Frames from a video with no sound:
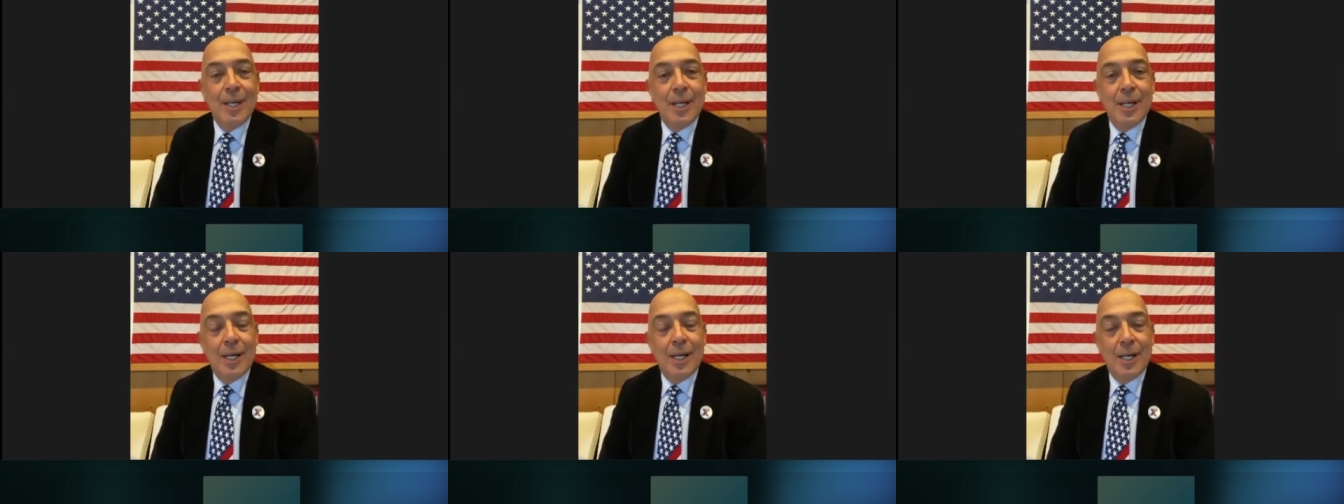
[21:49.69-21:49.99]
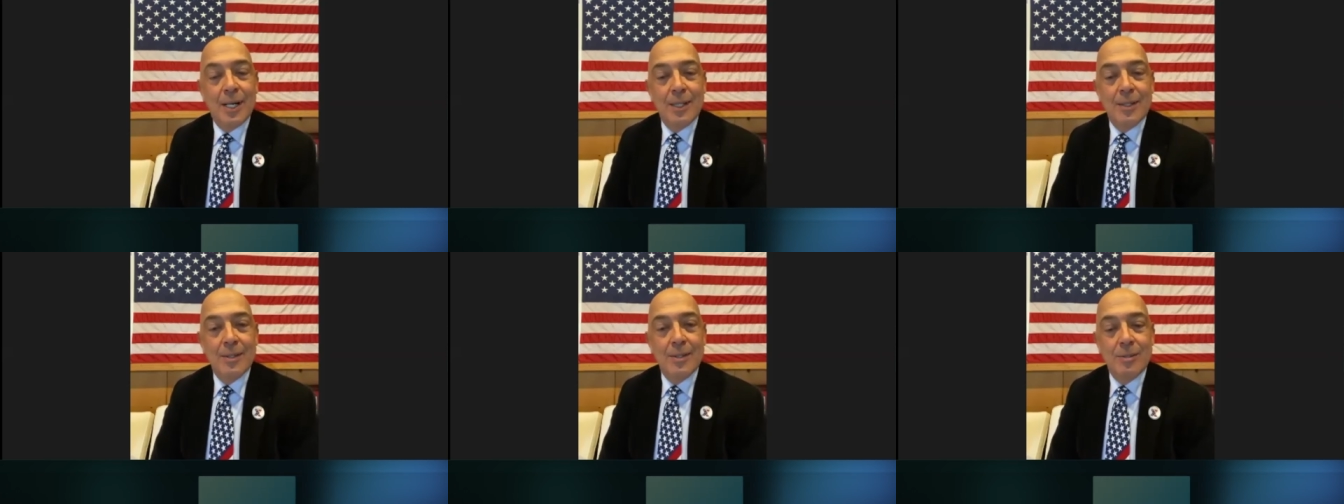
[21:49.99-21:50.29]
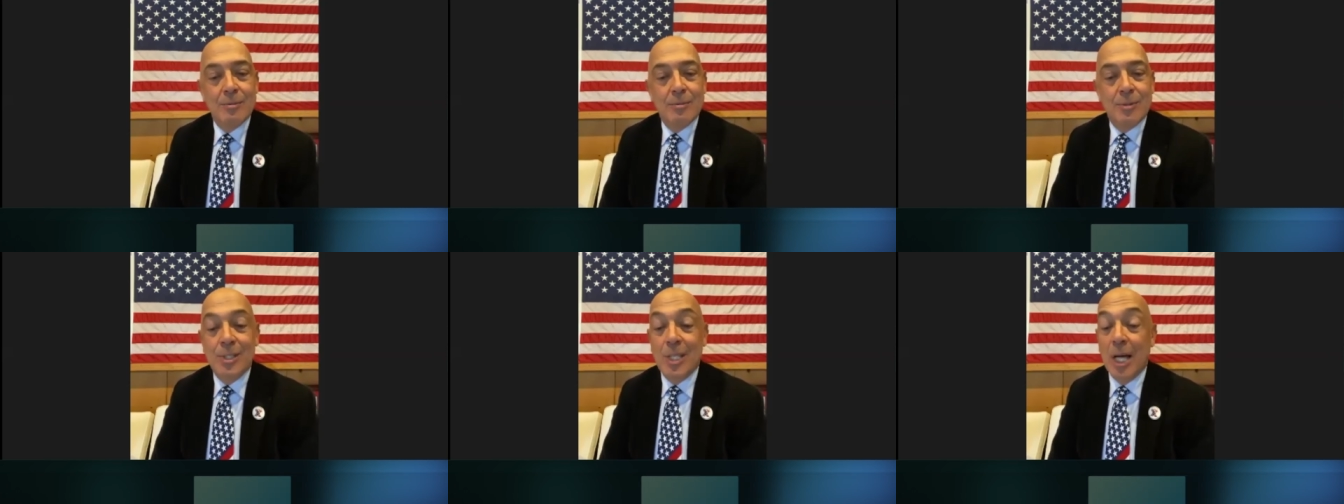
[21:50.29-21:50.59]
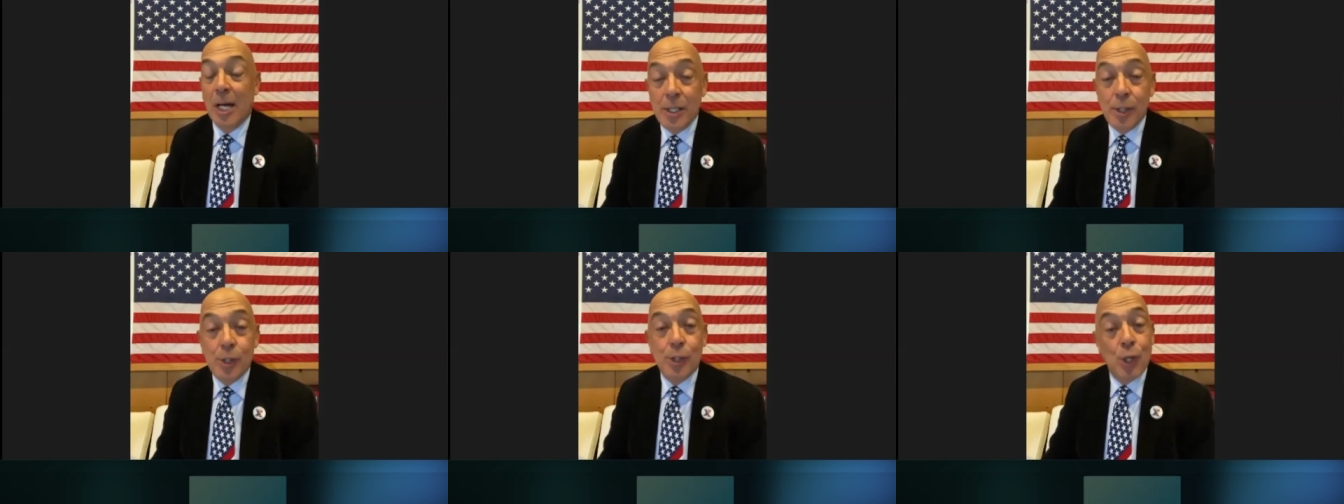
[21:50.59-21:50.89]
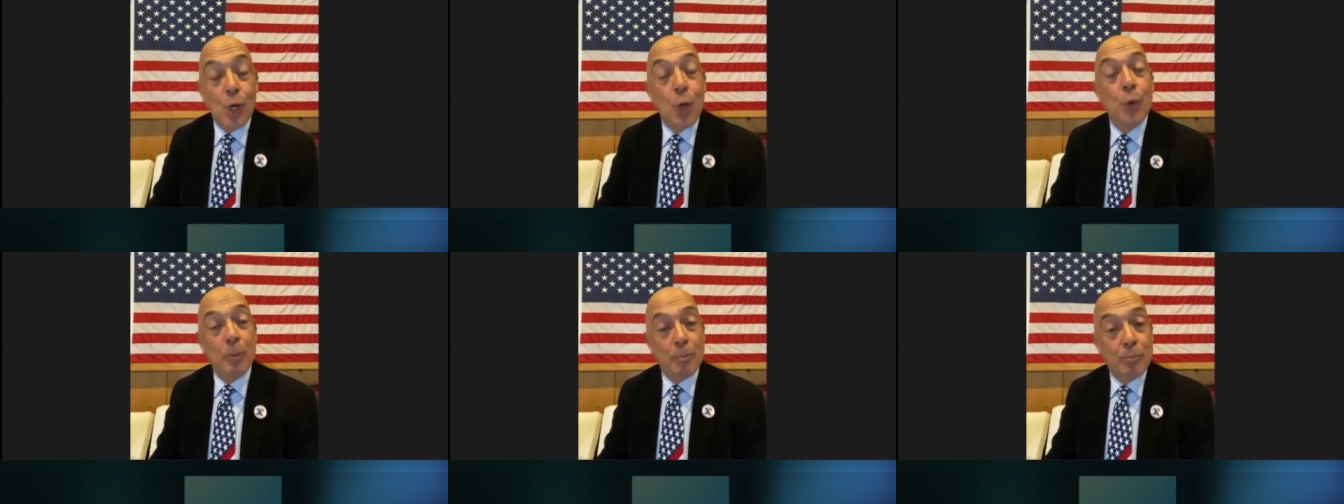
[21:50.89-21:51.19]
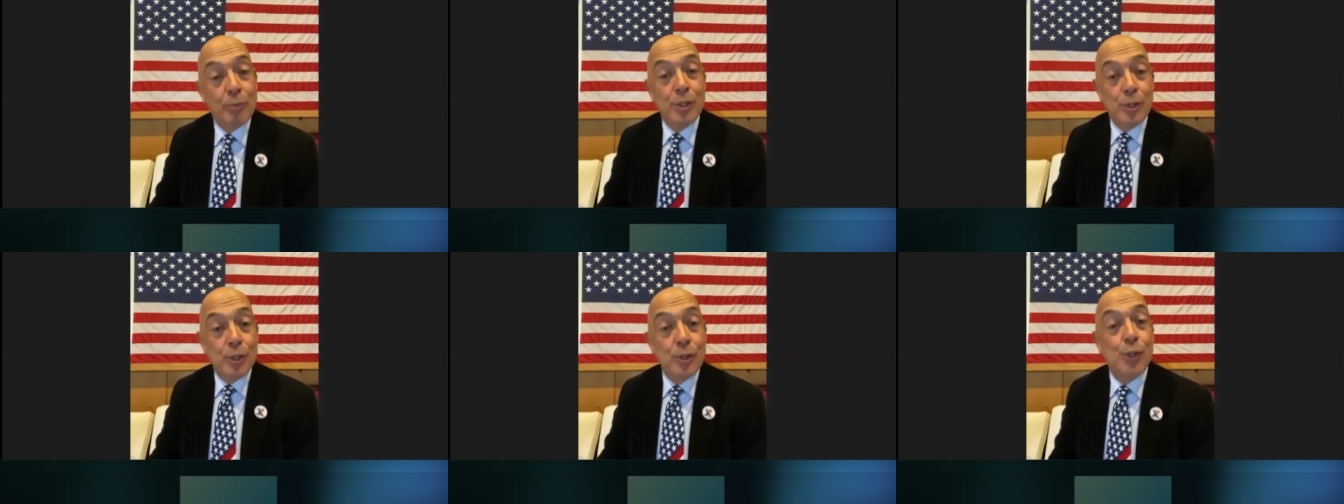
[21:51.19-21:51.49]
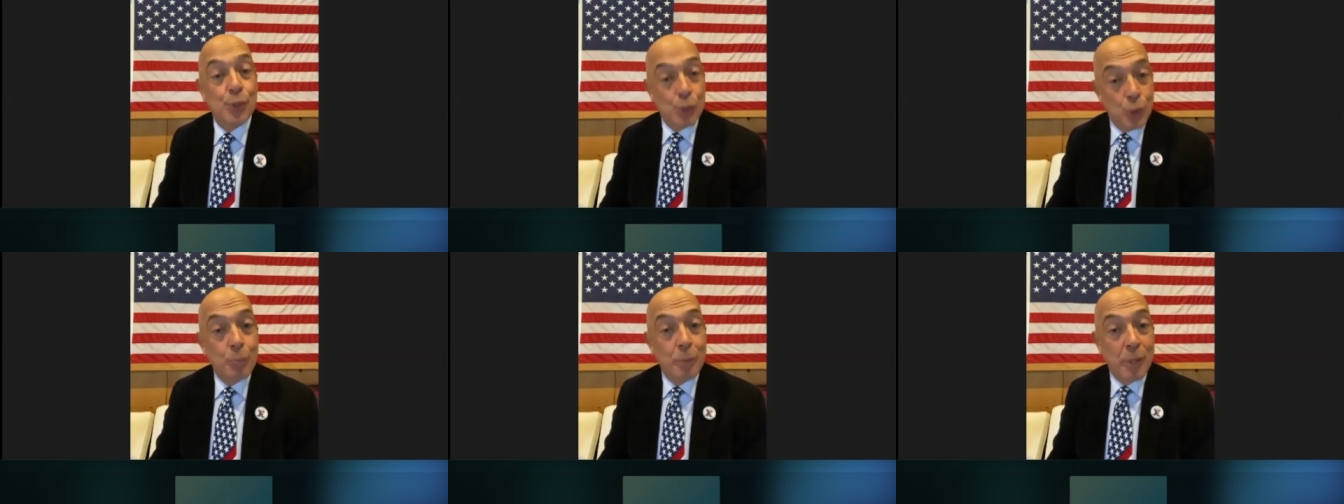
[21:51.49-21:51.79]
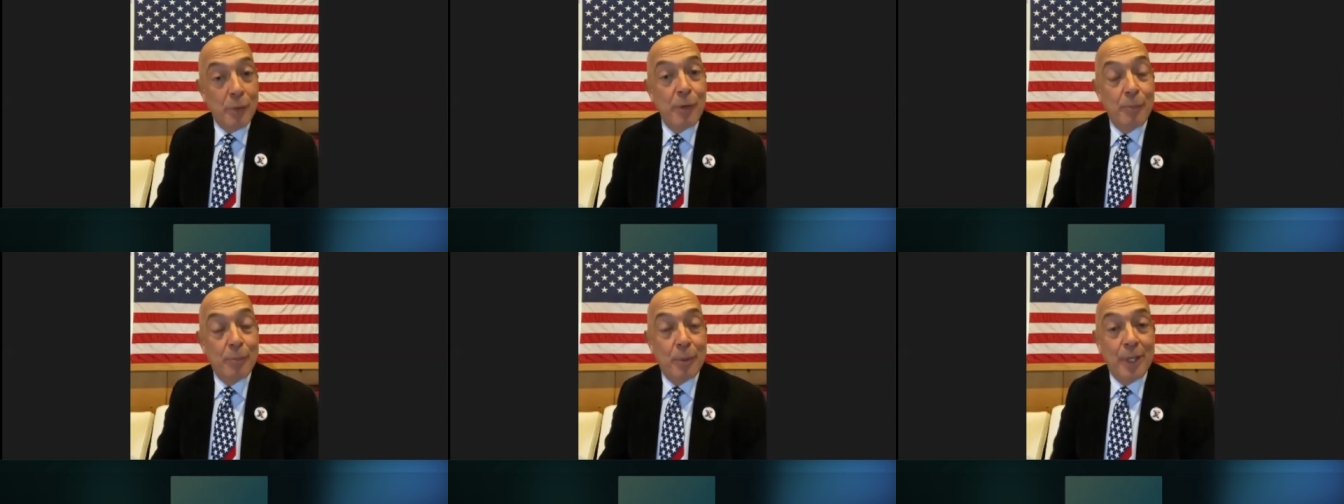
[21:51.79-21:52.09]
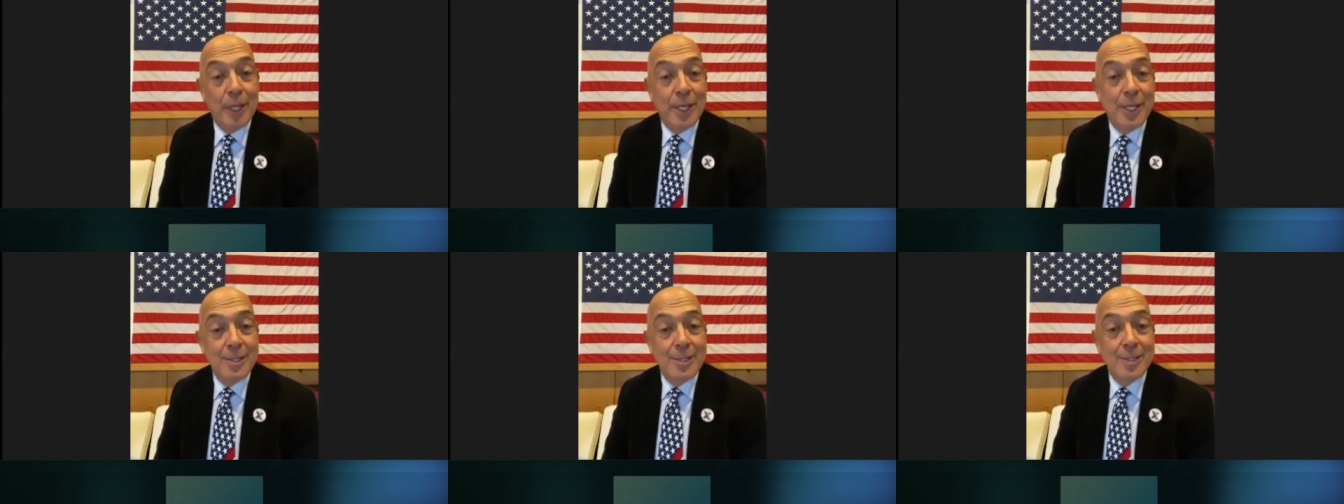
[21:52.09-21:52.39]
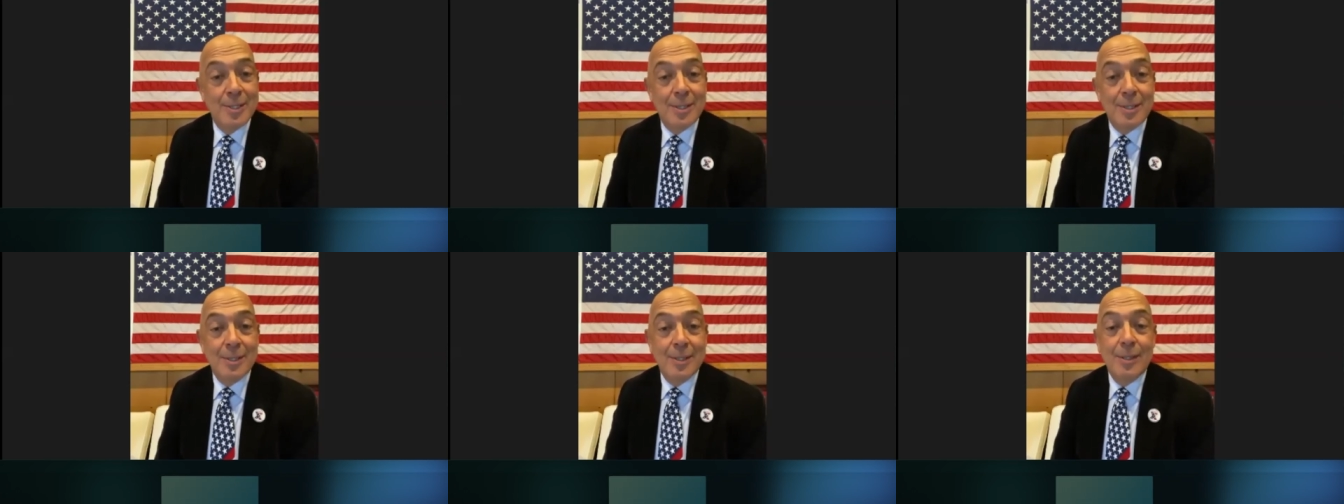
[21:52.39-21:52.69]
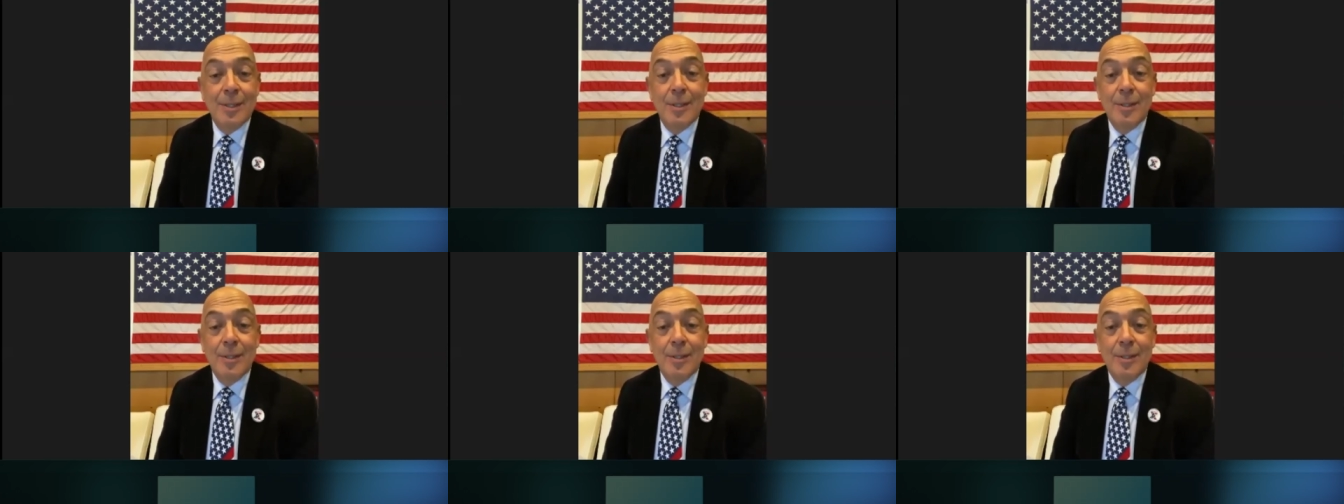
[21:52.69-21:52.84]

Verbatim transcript: Uh, the studies show the bridges should be replaced.